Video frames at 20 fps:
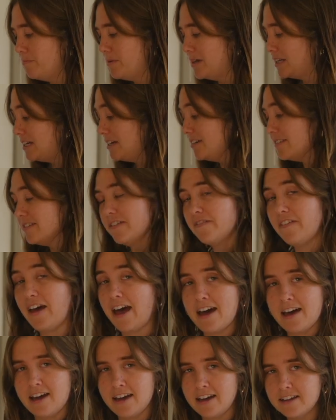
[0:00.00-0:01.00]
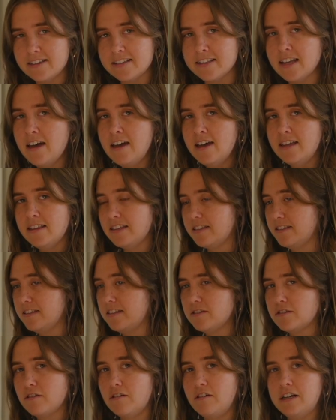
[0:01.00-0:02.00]
bitties of eggs. This
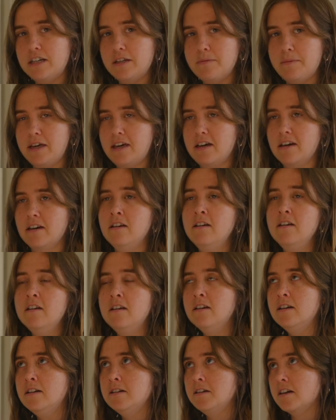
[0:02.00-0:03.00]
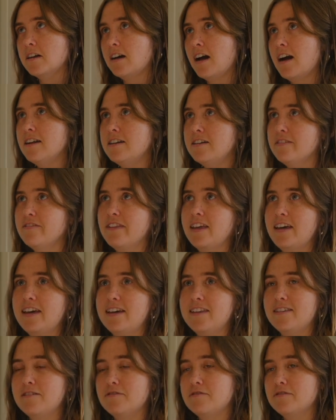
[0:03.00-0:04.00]
is going to be kind of
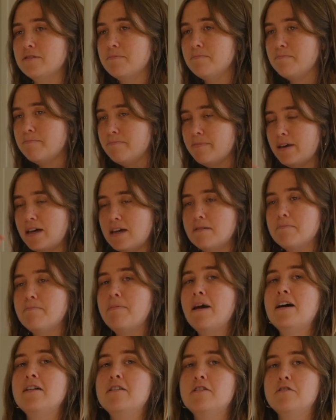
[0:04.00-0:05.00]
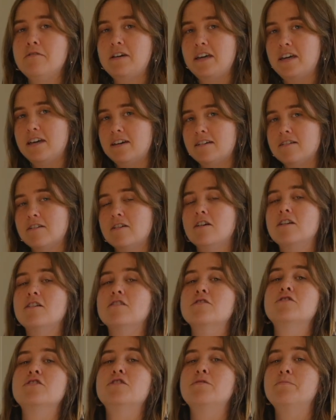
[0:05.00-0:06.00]
like those big pillowy
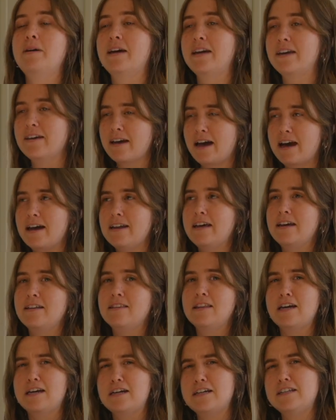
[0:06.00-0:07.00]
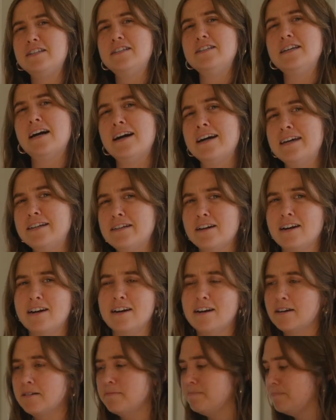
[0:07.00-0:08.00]
curds you might get at like a
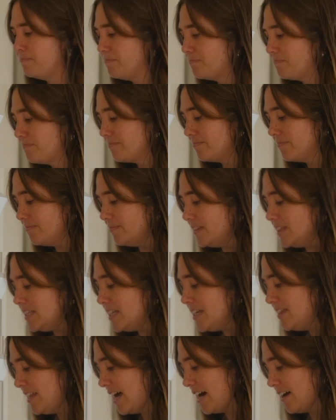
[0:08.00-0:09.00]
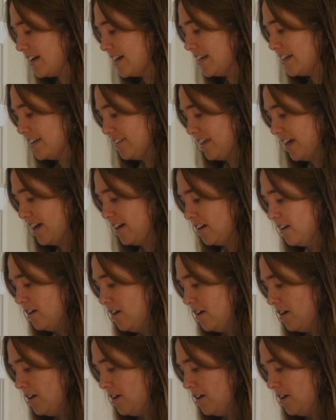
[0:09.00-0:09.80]
diner, that kind of thing.